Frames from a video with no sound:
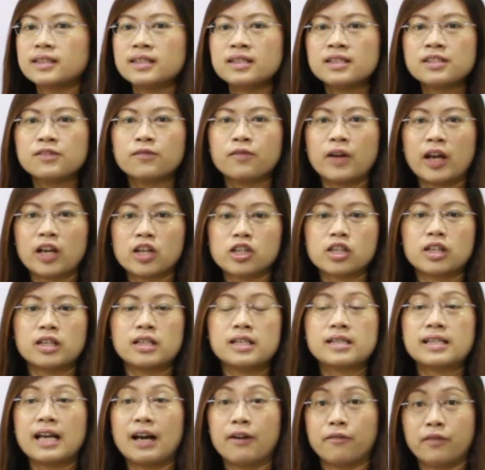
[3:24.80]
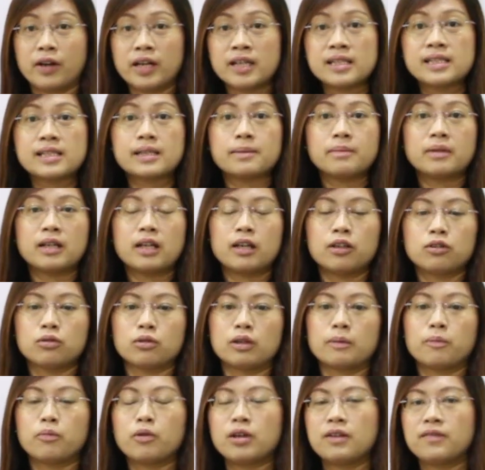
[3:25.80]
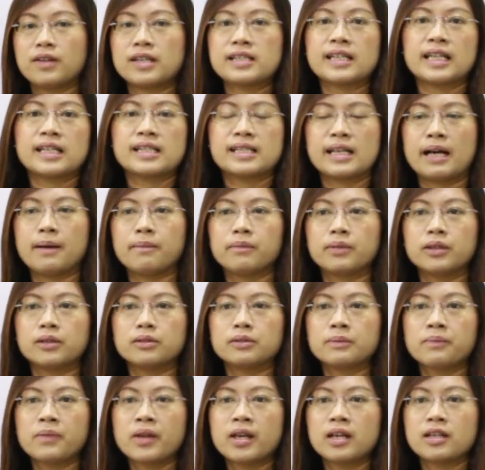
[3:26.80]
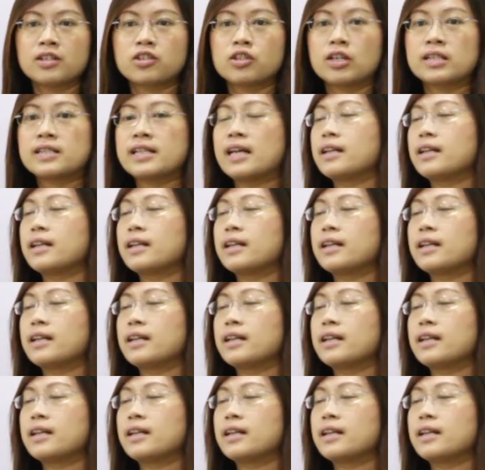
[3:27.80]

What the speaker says: these fractions are very similar to the previous example. It's just